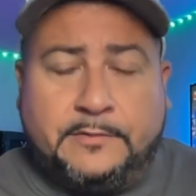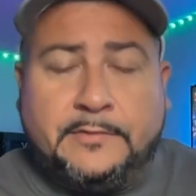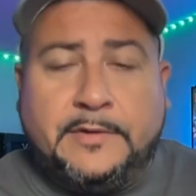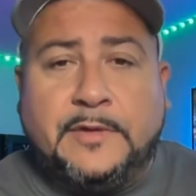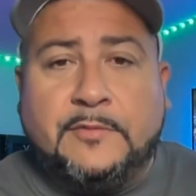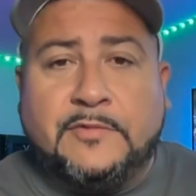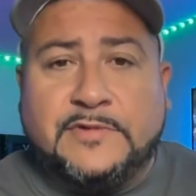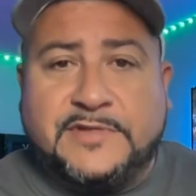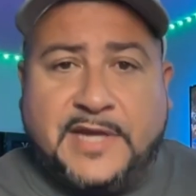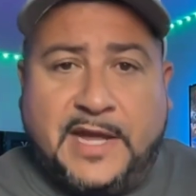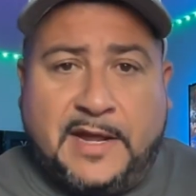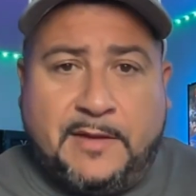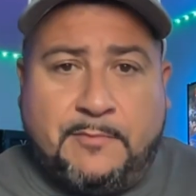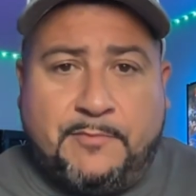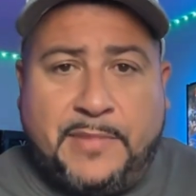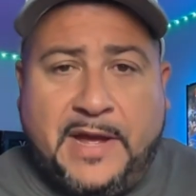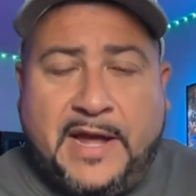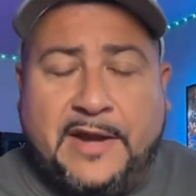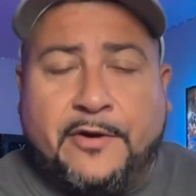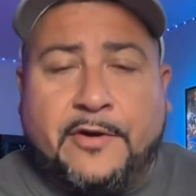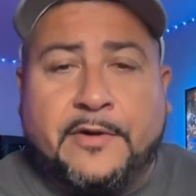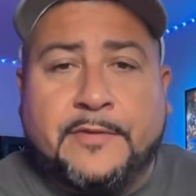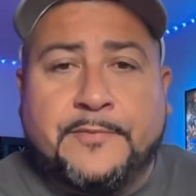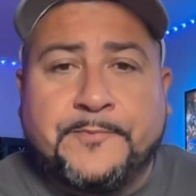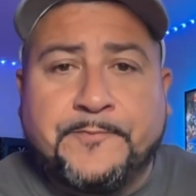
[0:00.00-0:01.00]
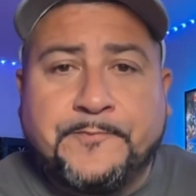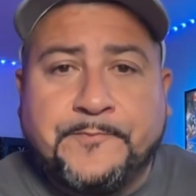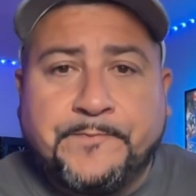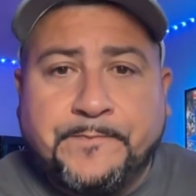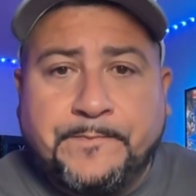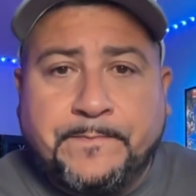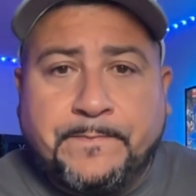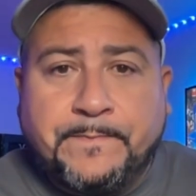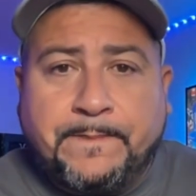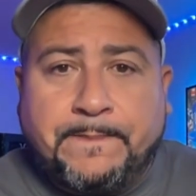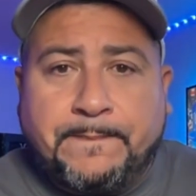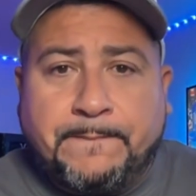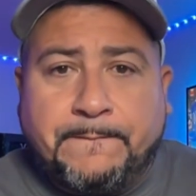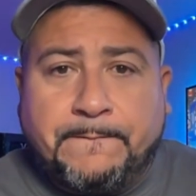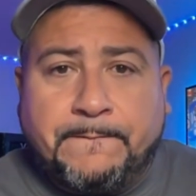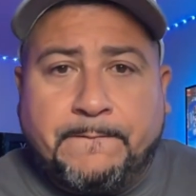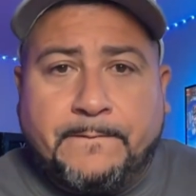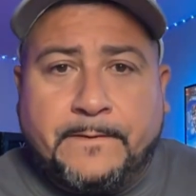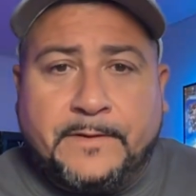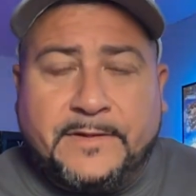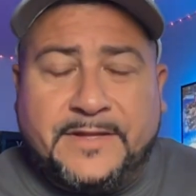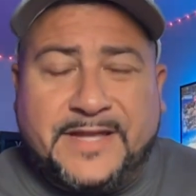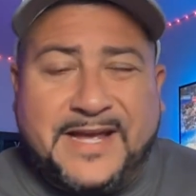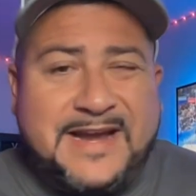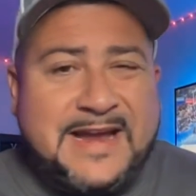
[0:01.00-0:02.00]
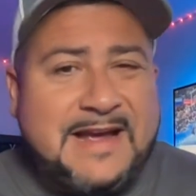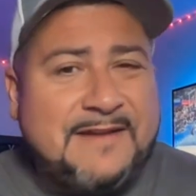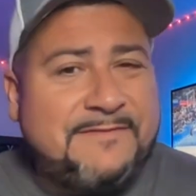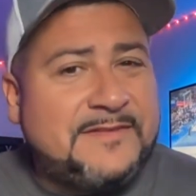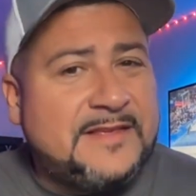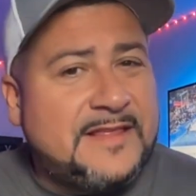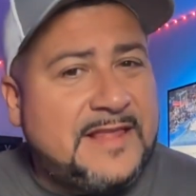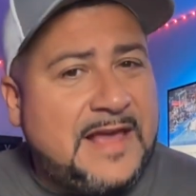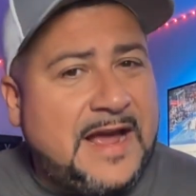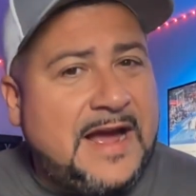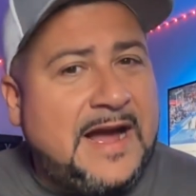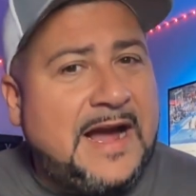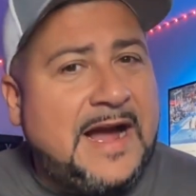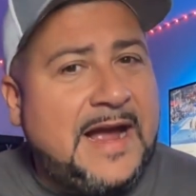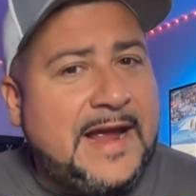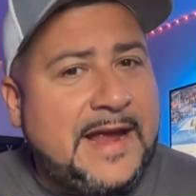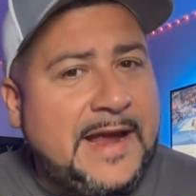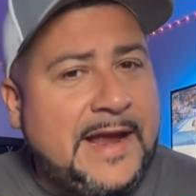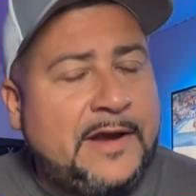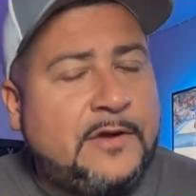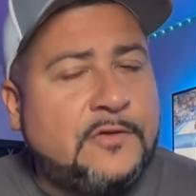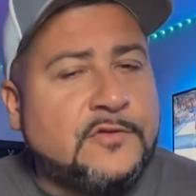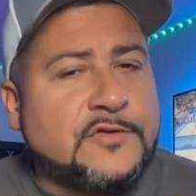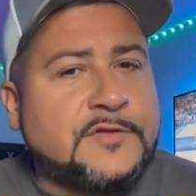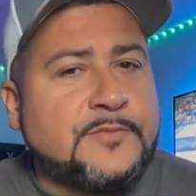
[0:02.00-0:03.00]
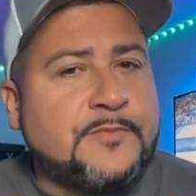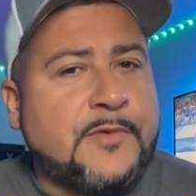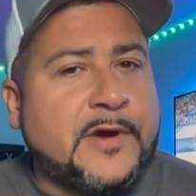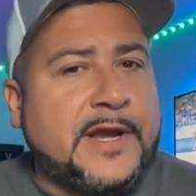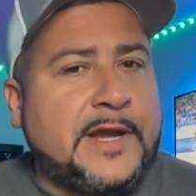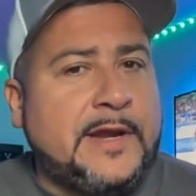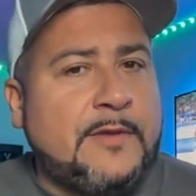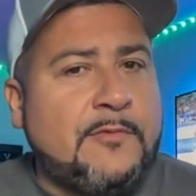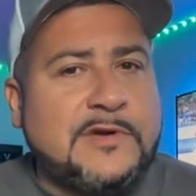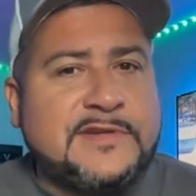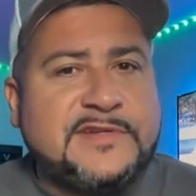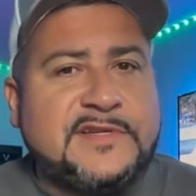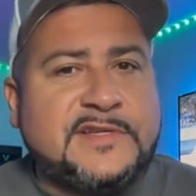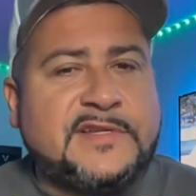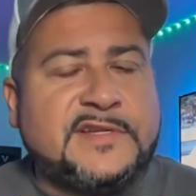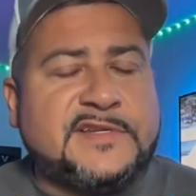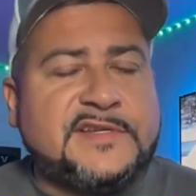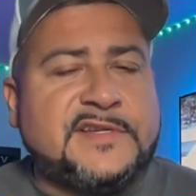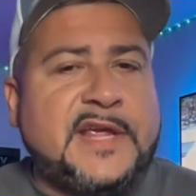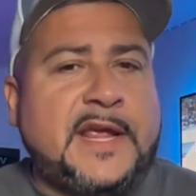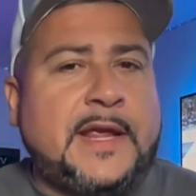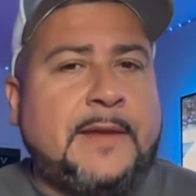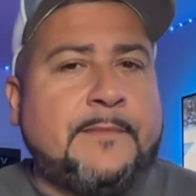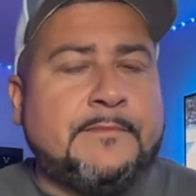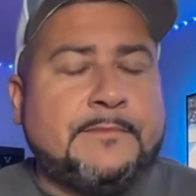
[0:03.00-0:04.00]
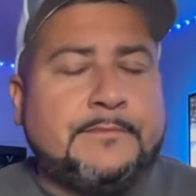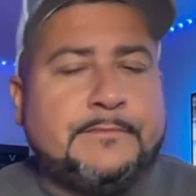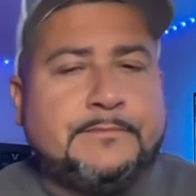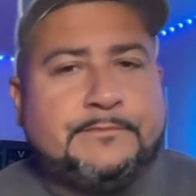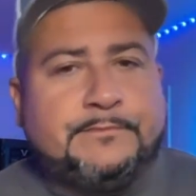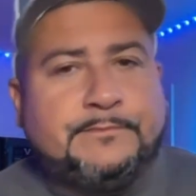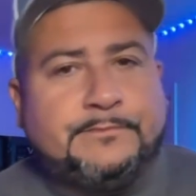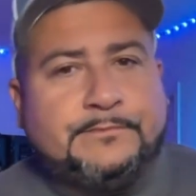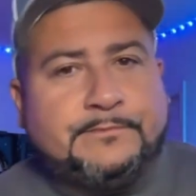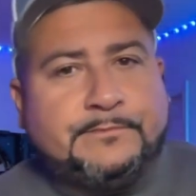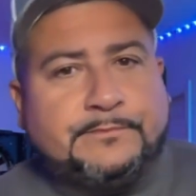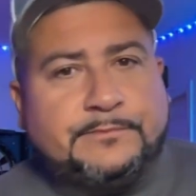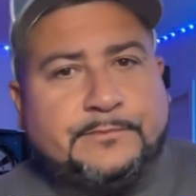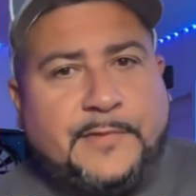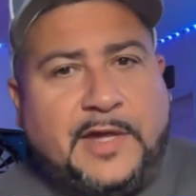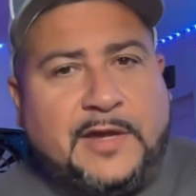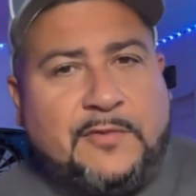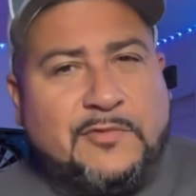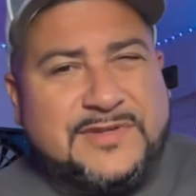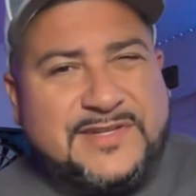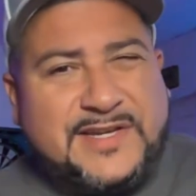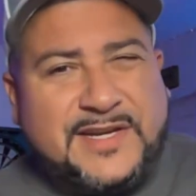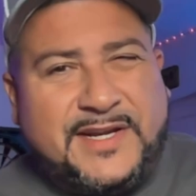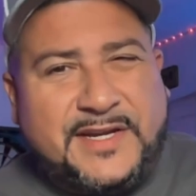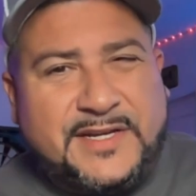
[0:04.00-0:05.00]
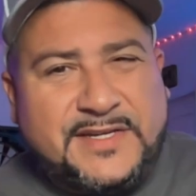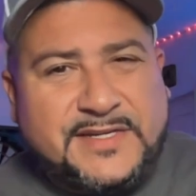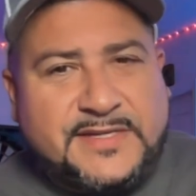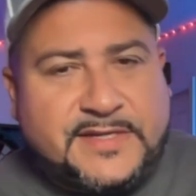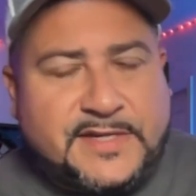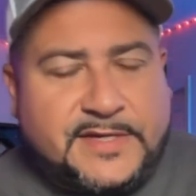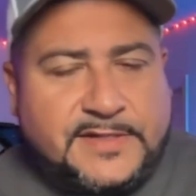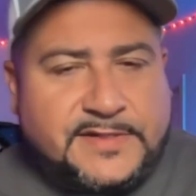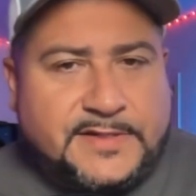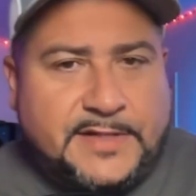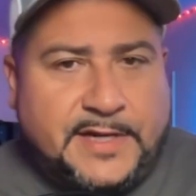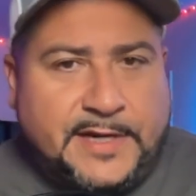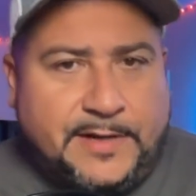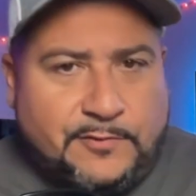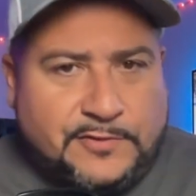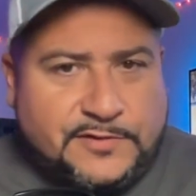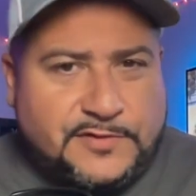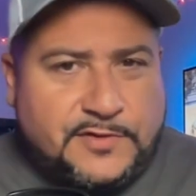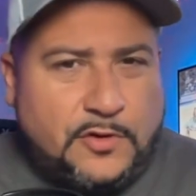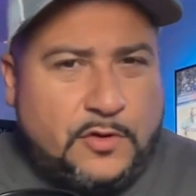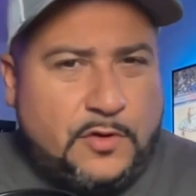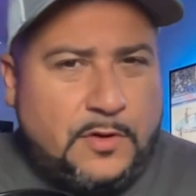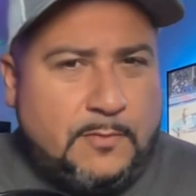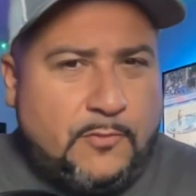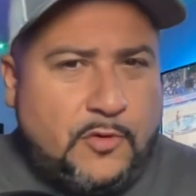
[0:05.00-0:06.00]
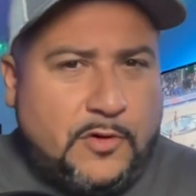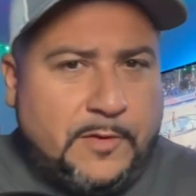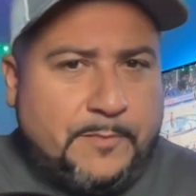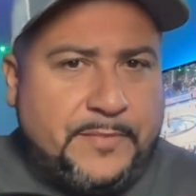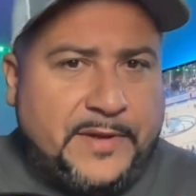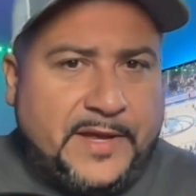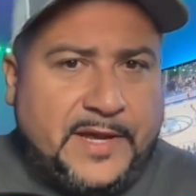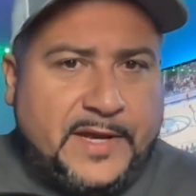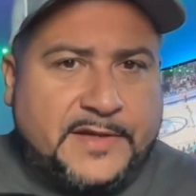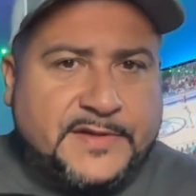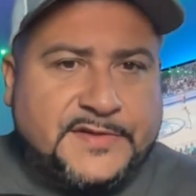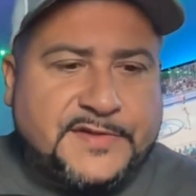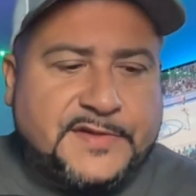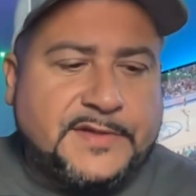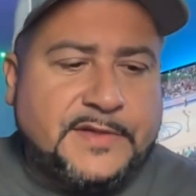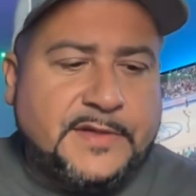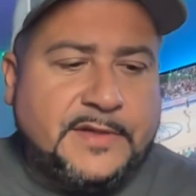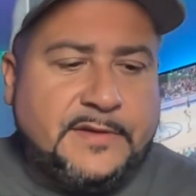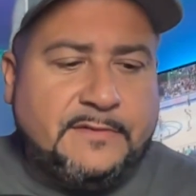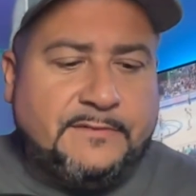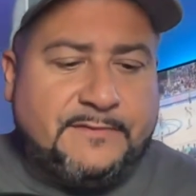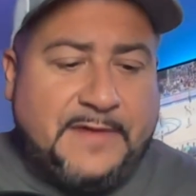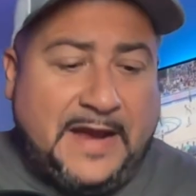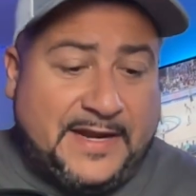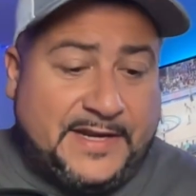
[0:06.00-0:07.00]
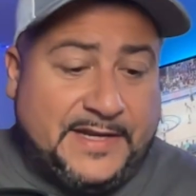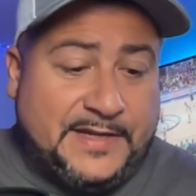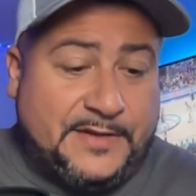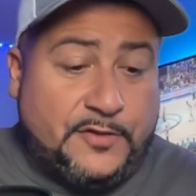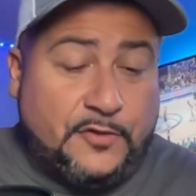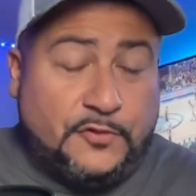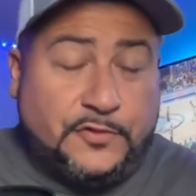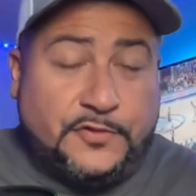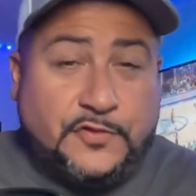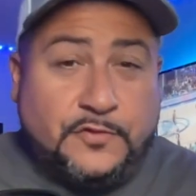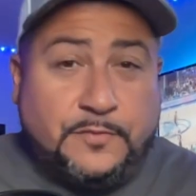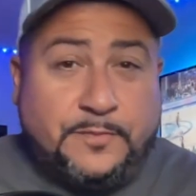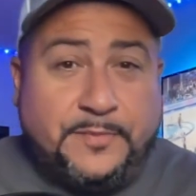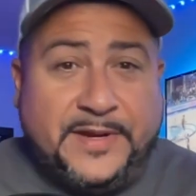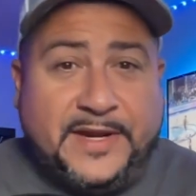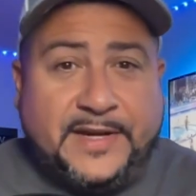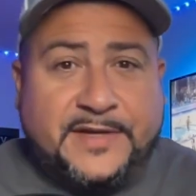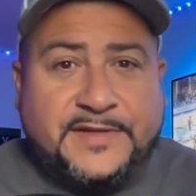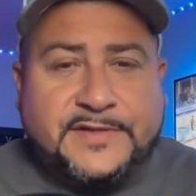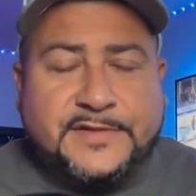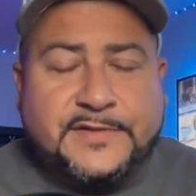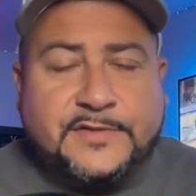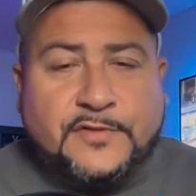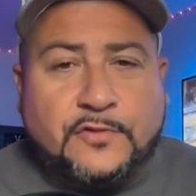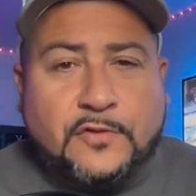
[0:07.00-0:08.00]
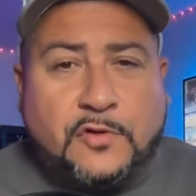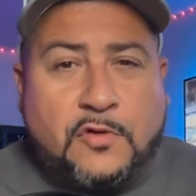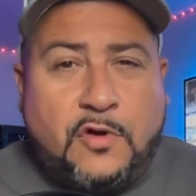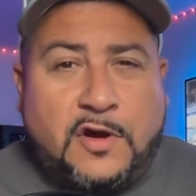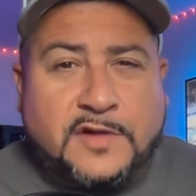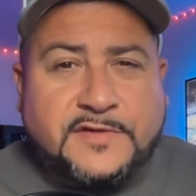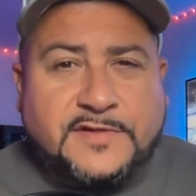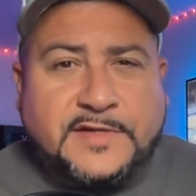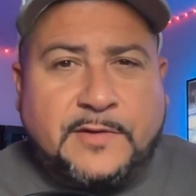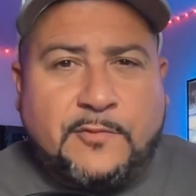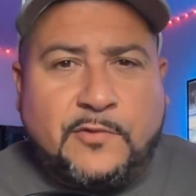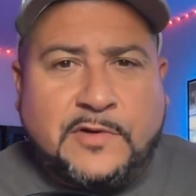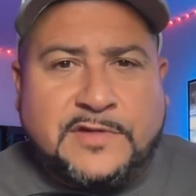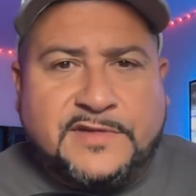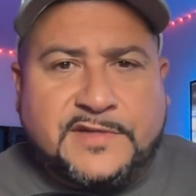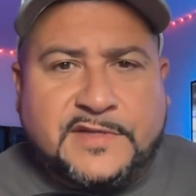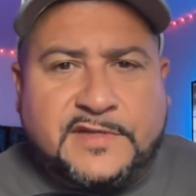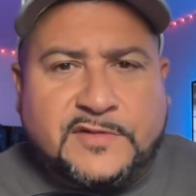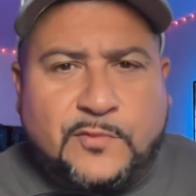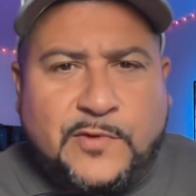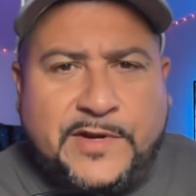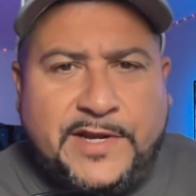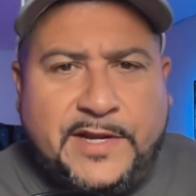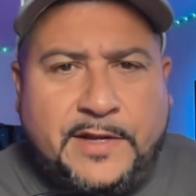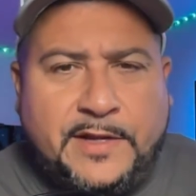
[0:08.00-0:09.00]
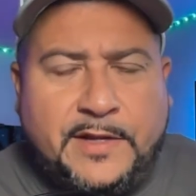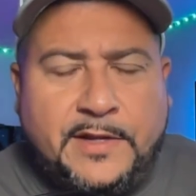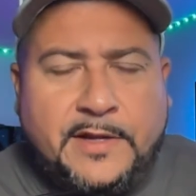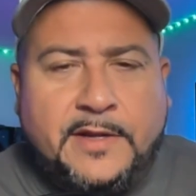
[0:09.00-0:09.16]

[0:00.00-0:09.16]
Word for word: He was getting better. Then after that high ankle sprain, he wasn't the same. He was inconsistent. He was throwing more picks. In fact, he threw two picks, two costly ones this week.